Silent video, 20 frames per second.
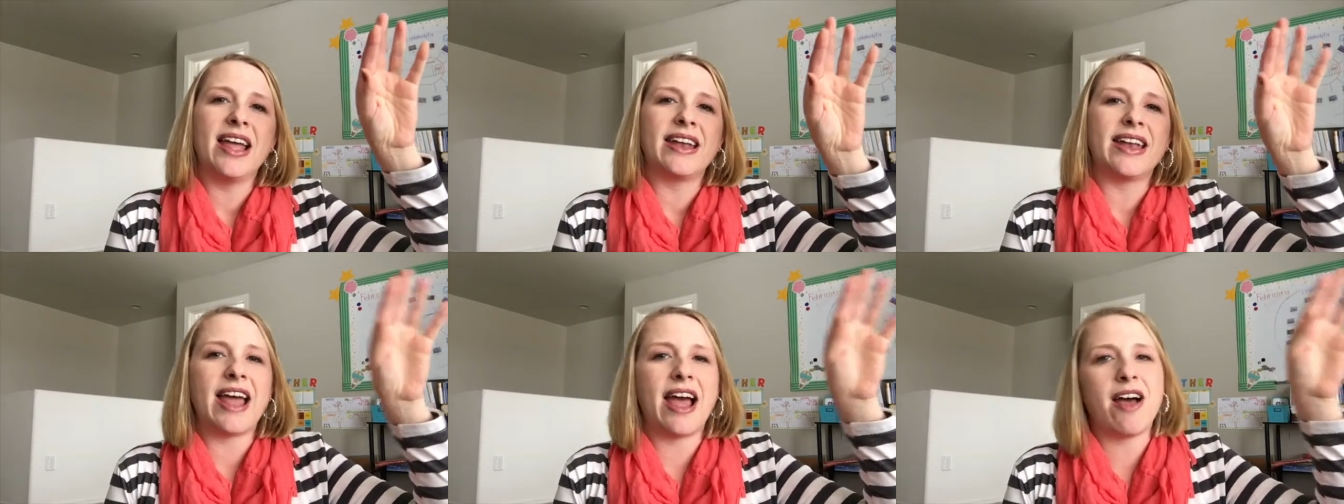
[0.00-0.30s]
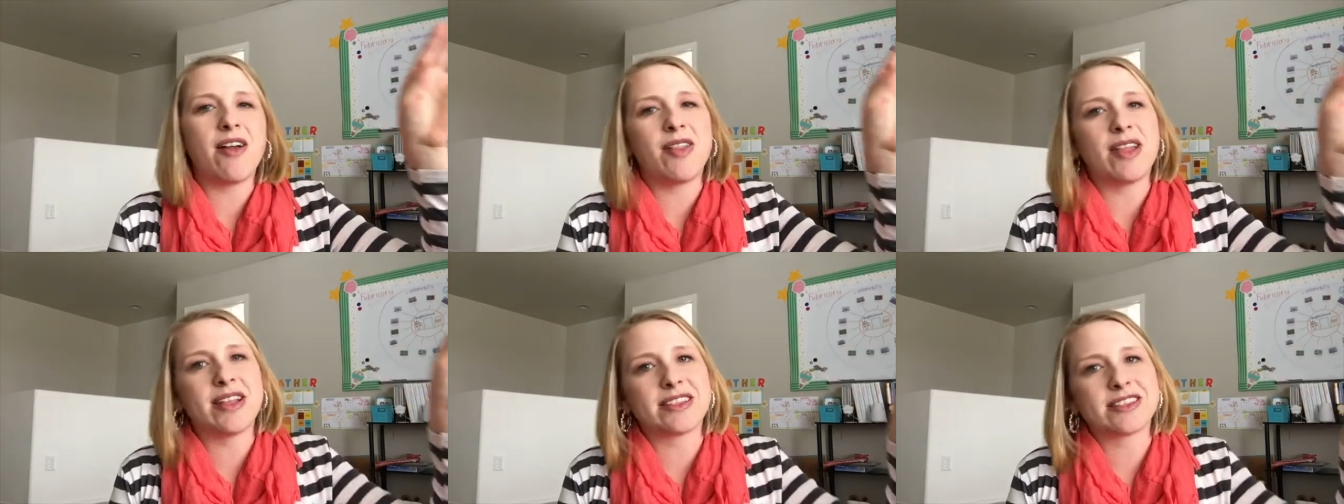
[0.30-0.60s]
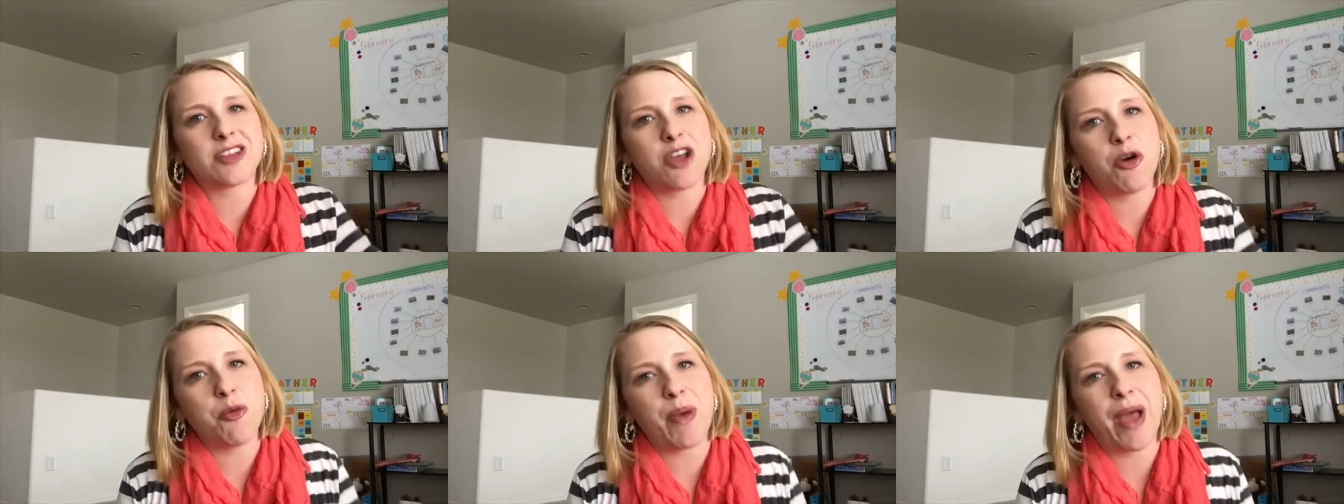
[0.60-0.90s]
now
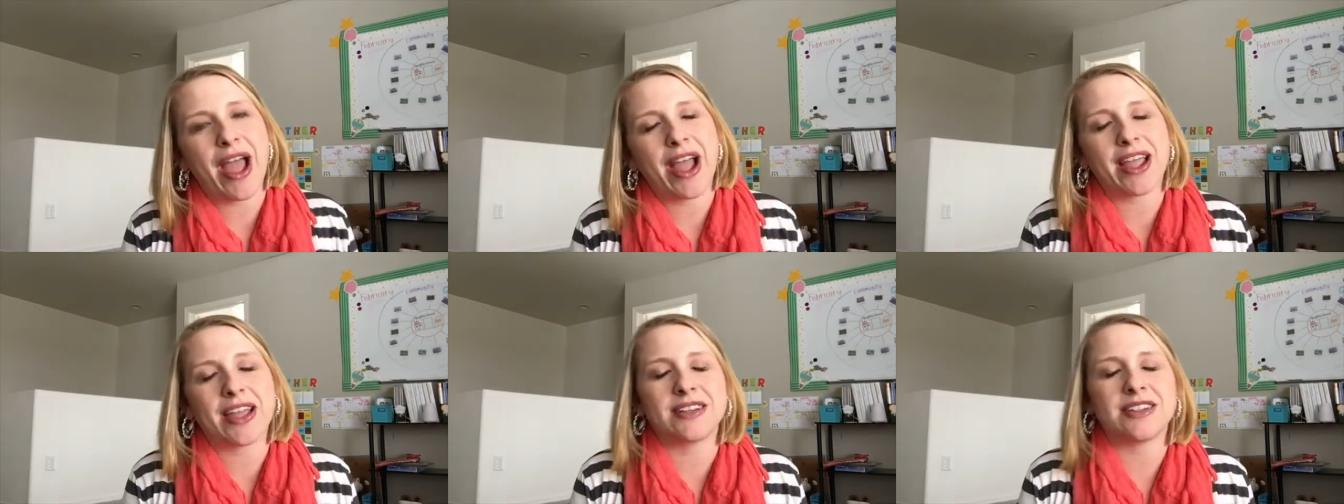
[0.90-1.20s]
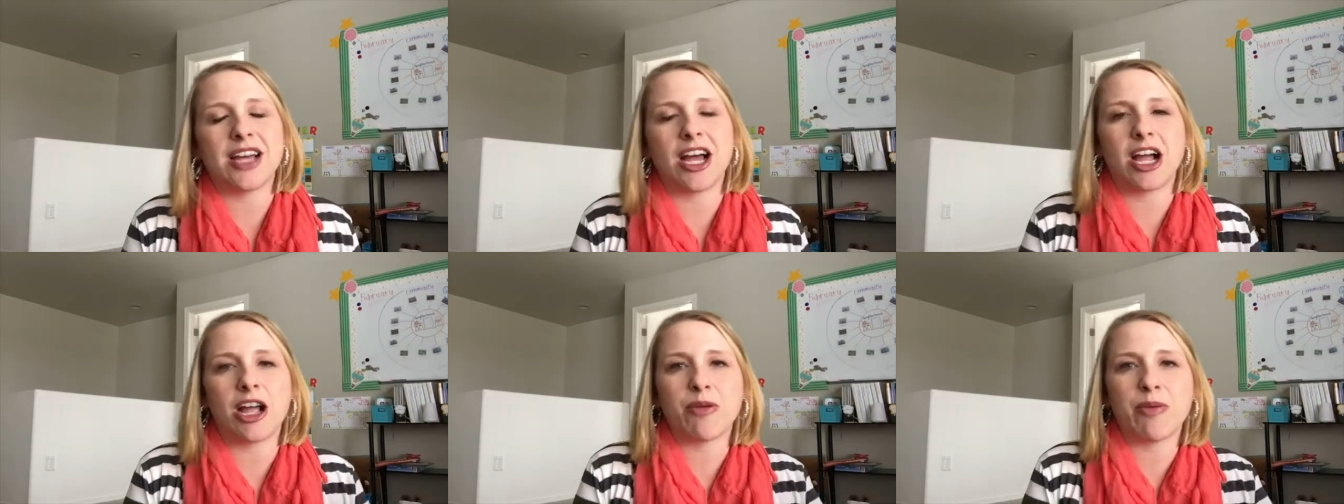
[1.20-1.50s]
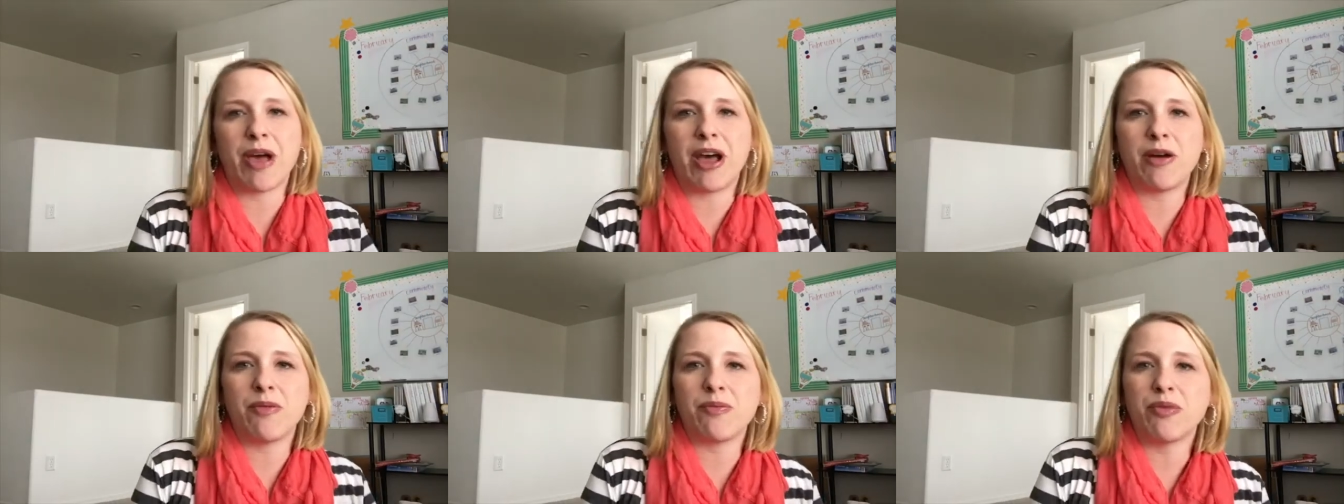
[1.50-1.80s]
let's go back and talk
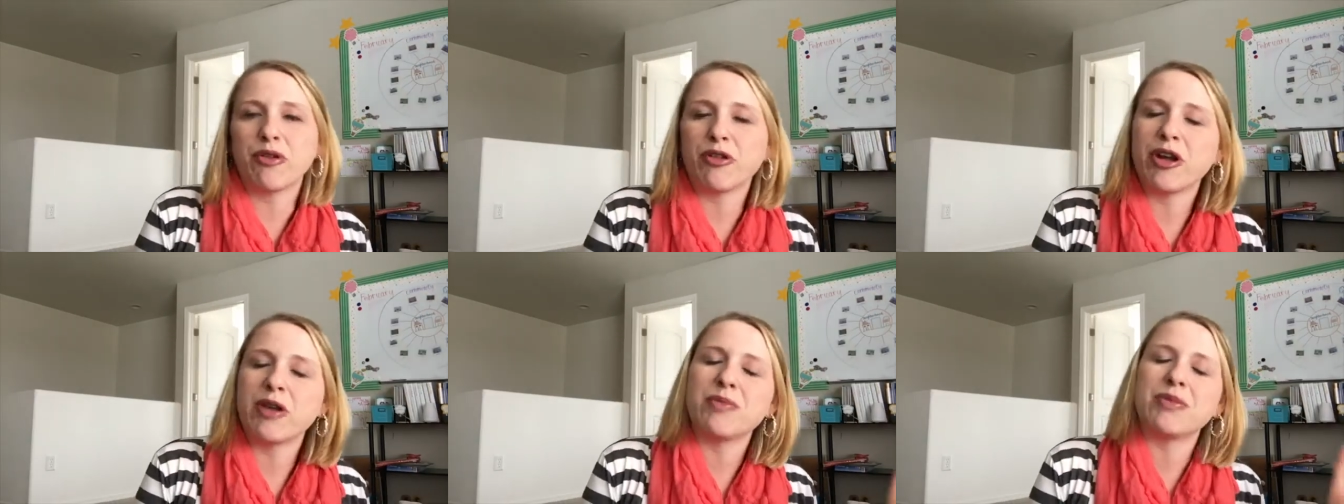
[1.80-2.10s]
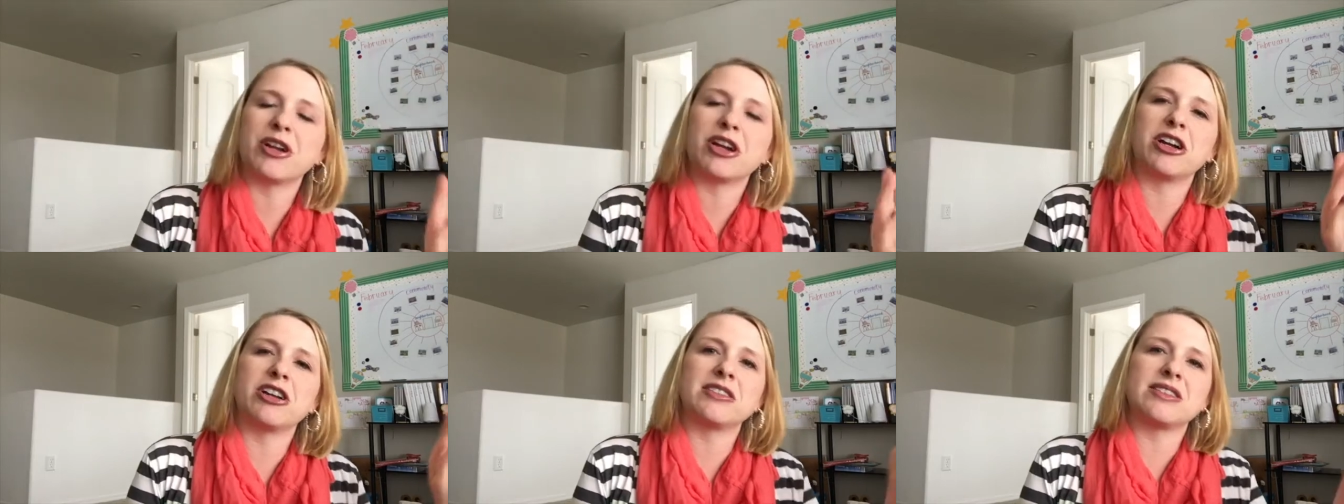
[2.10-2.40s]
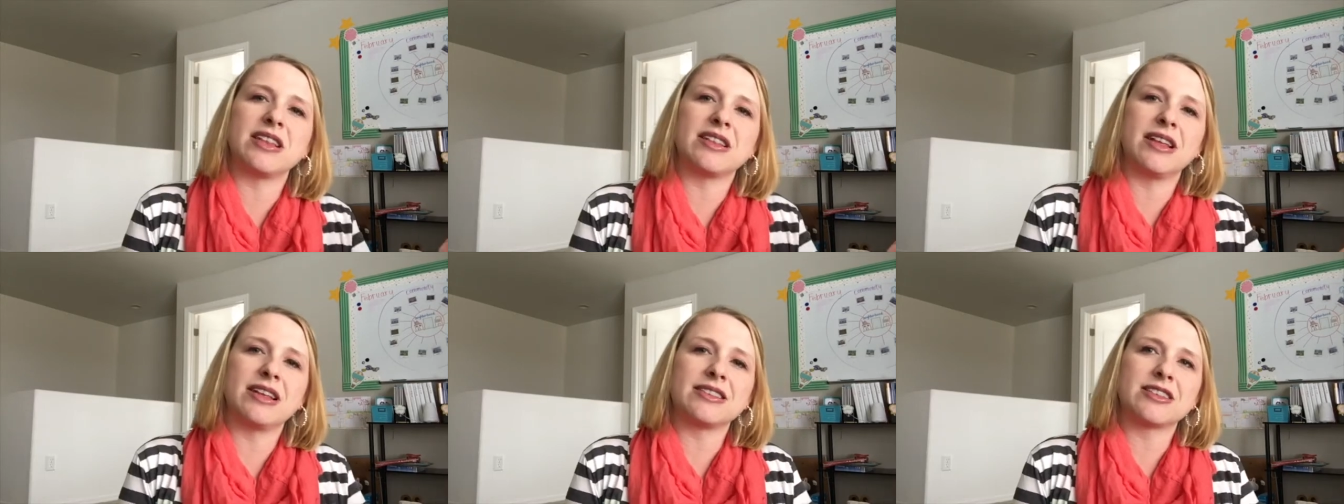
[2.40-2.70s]
about
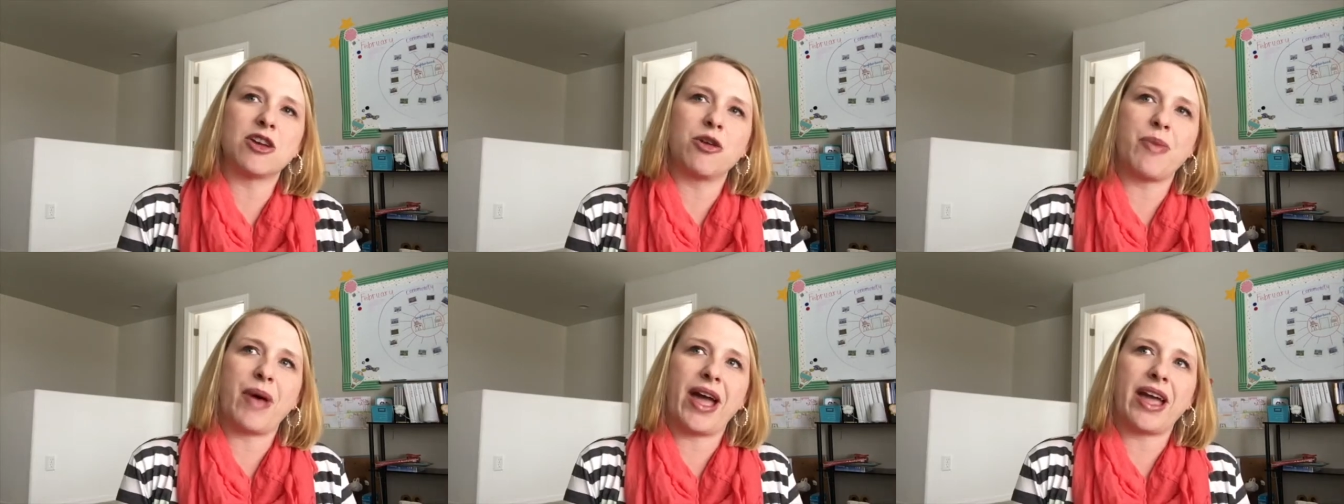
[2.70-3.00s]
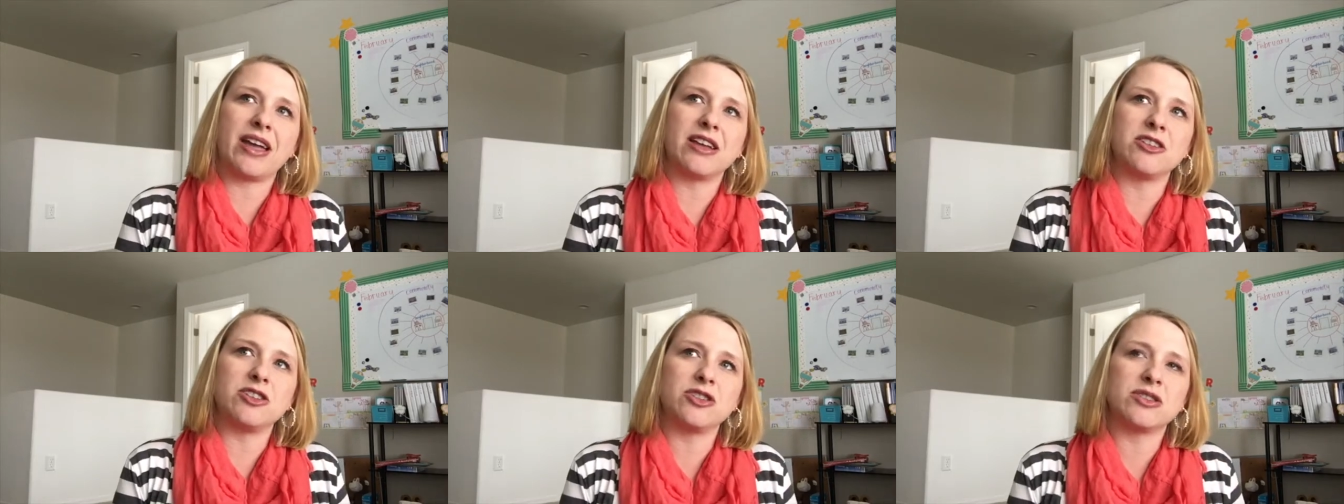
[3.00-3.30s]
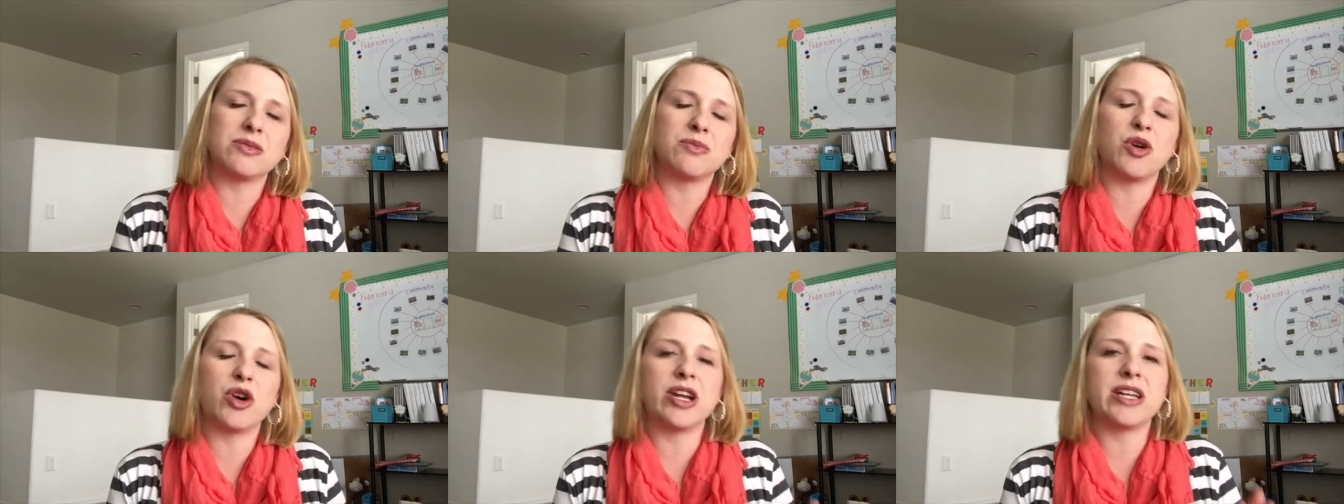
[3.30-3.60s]
perimeters, and let's go back and do
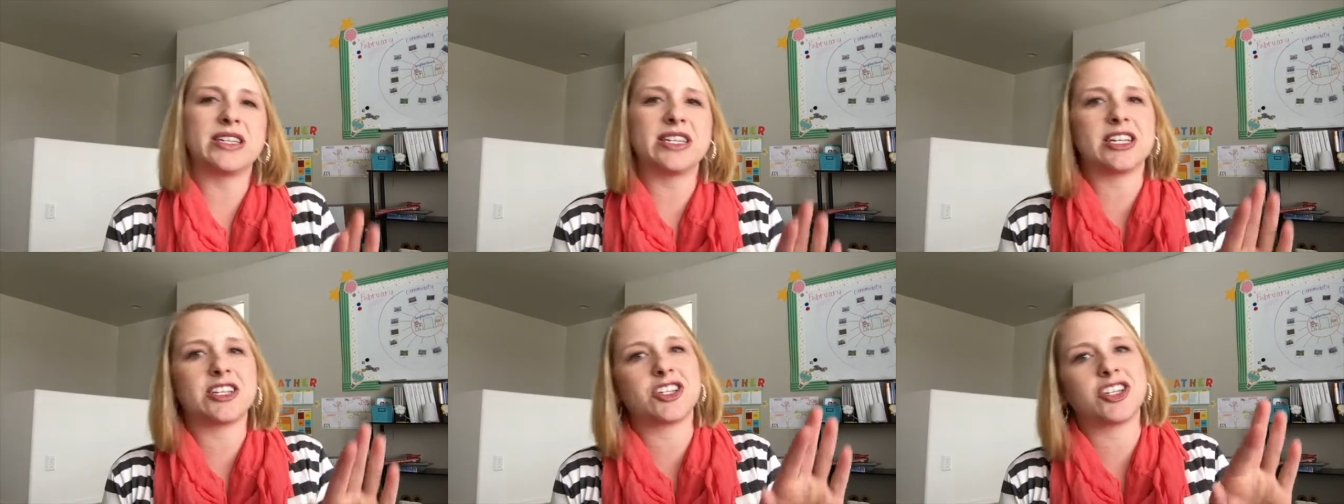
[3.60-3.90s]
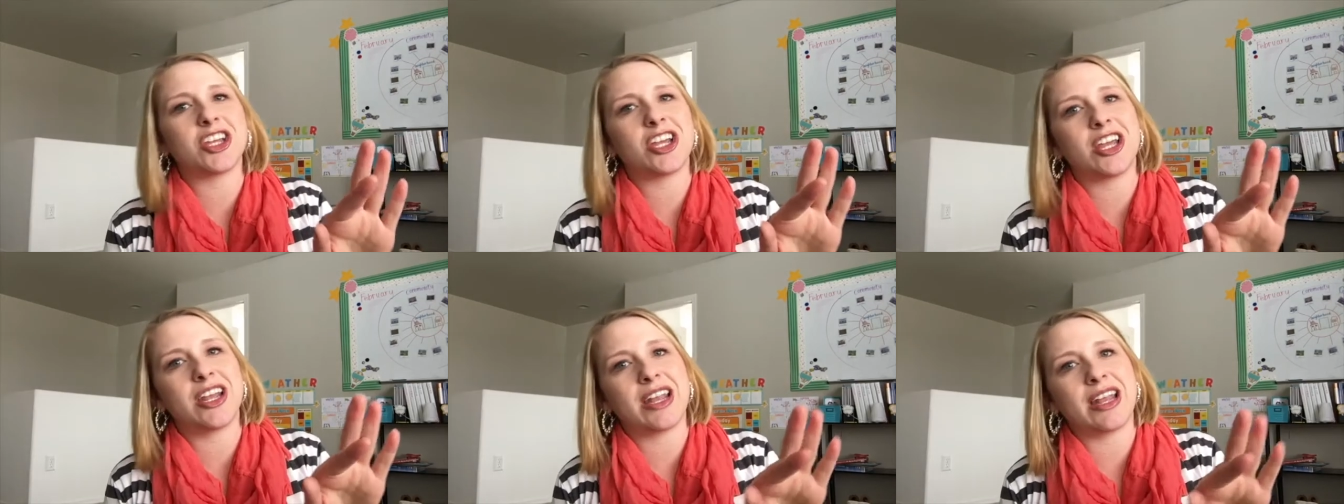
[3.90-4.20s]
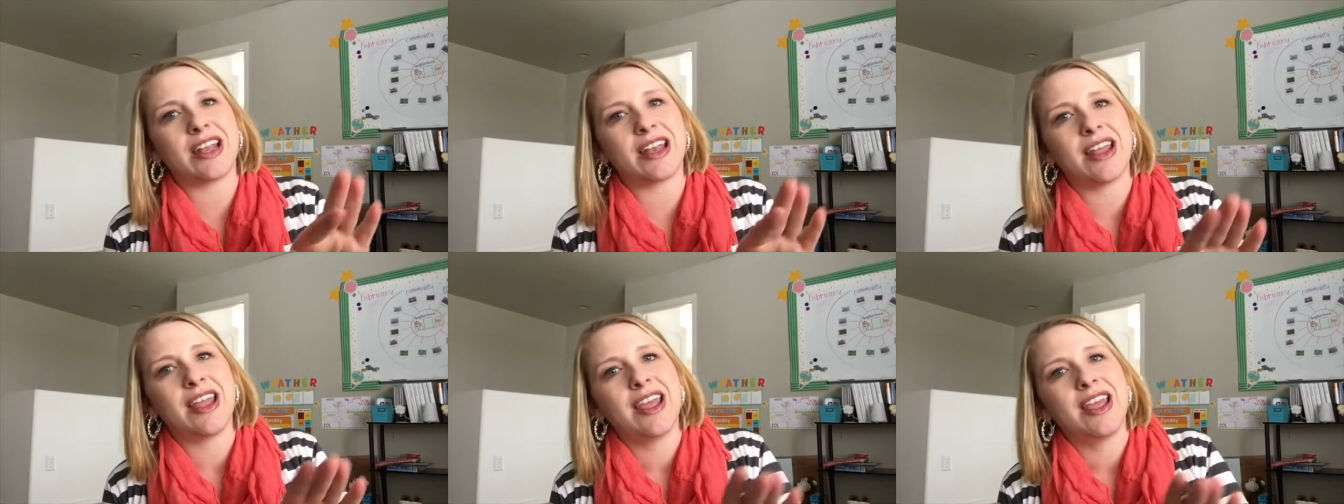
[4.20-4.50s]
some more addition,
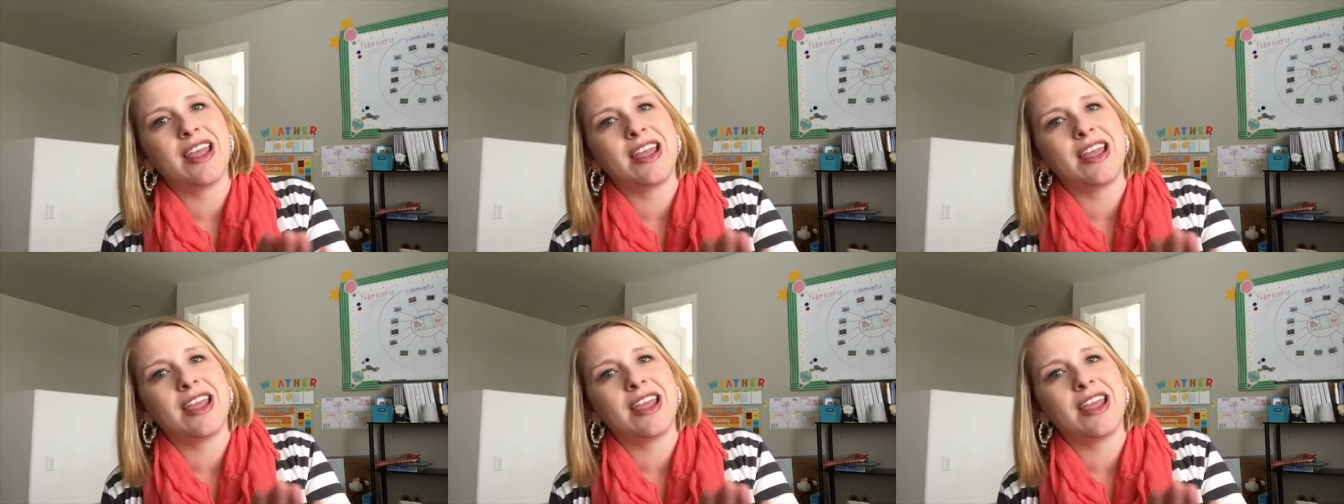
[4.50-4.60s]
and,